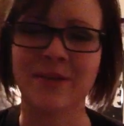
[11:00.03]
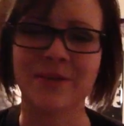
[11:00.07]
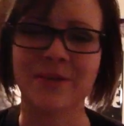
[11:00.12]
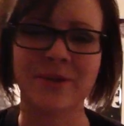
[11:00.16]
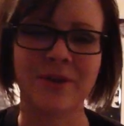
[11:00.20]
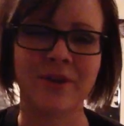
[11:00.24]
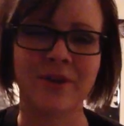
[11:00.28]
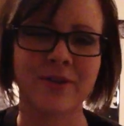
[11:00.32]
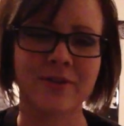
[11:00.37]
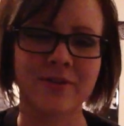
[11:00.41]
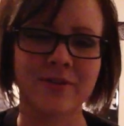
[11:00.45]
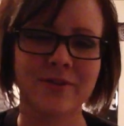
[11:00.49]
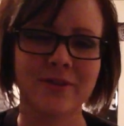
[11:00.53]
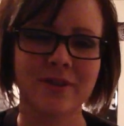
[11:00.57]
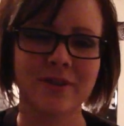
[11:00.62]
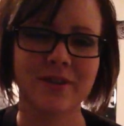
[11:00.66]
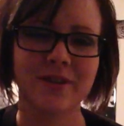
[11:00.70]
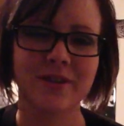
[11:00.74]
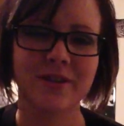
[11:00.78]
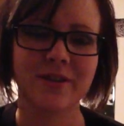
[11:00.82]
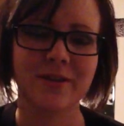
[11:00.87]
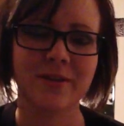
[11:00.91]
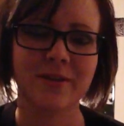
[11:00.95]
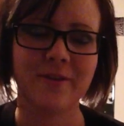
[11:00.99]
were all
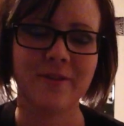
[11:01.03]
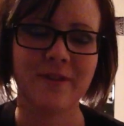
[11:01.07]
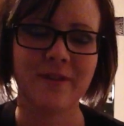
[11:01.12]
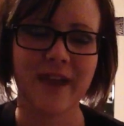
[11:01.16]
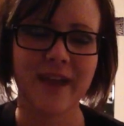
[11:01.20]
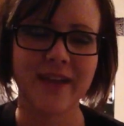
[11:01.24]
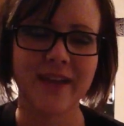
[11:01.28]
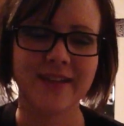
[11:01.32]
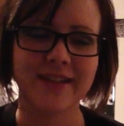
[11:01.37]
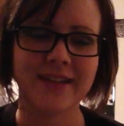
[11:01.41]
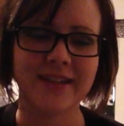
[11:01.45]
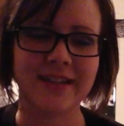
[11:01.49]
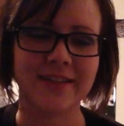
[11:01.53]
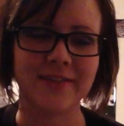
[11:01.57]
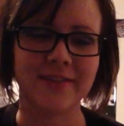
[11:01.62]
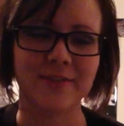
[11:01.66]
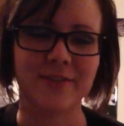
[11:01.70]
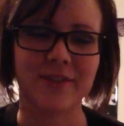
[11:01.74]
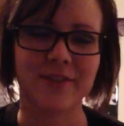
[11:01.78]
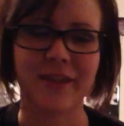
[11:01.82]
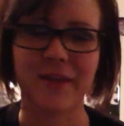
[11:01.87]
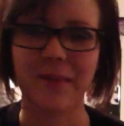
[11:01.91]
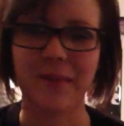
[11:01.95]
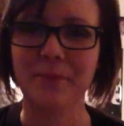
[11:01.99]
fasting
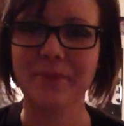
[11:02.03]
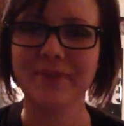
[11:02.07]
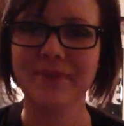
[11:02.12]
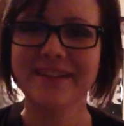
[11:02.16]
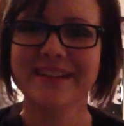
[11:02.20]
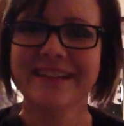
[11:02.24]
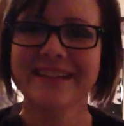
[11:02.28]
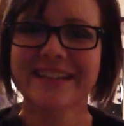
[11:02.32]
for them.